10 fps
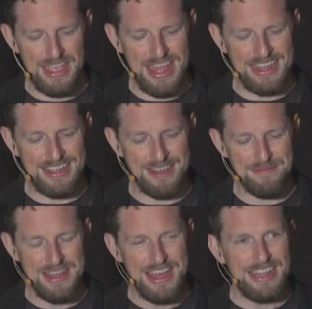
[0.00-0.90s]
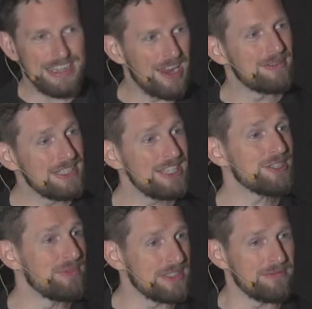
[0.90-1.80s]
And um, the
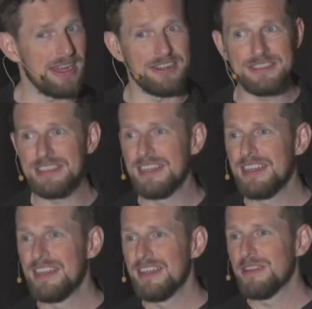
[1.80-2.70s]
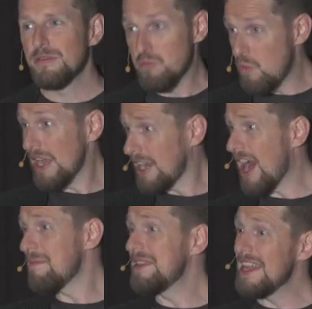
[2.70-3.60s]
conversation was around what
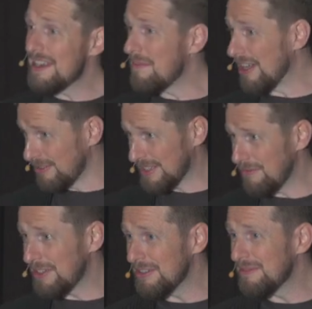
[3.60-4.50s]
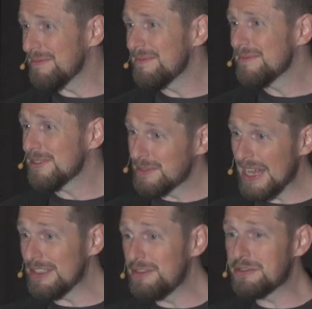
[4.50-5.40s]
common data models can we do? So it's
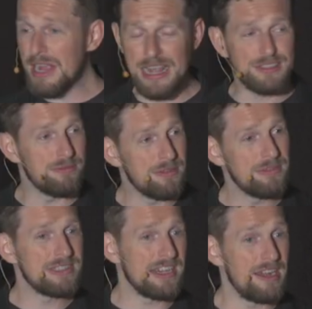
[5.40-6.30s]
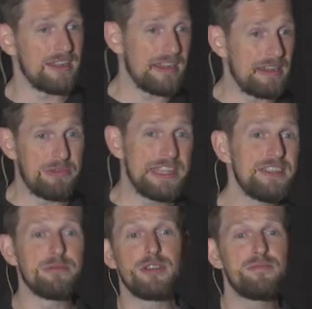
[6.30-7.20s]
kind of two tracks. One was like a within
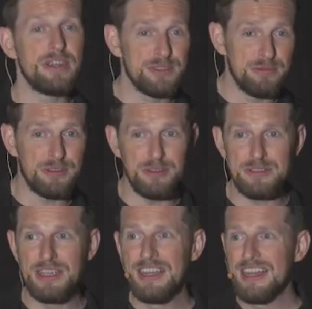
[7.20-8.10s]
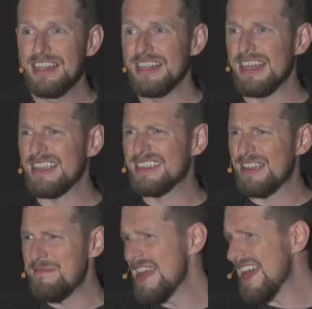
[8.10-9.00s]
the WordPress world, like
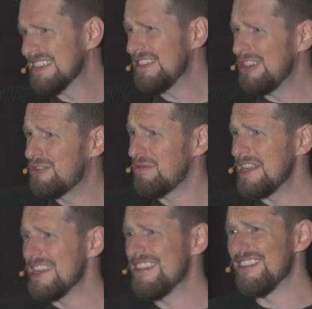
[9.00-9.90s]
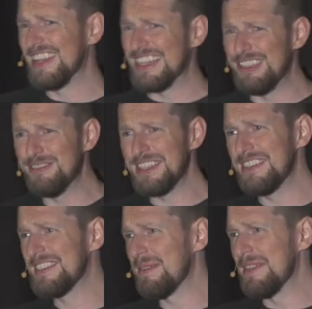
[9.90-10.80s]
can we actually agree on like
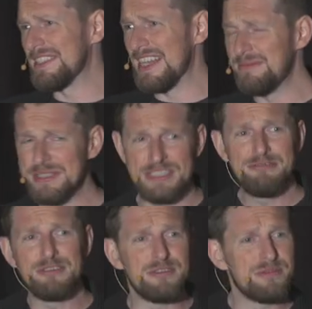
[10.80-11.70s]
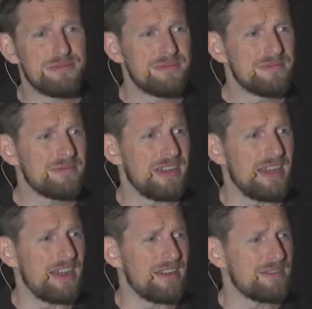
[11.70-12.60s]
using some of the same SQL
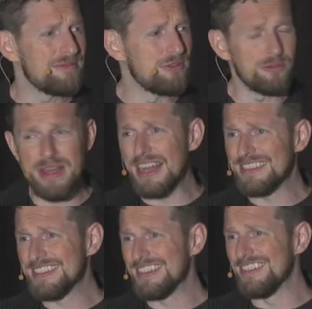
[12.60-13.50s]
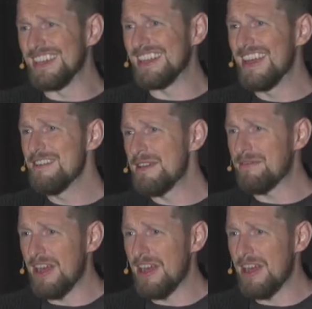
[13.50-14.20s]
uh, formats? So like we have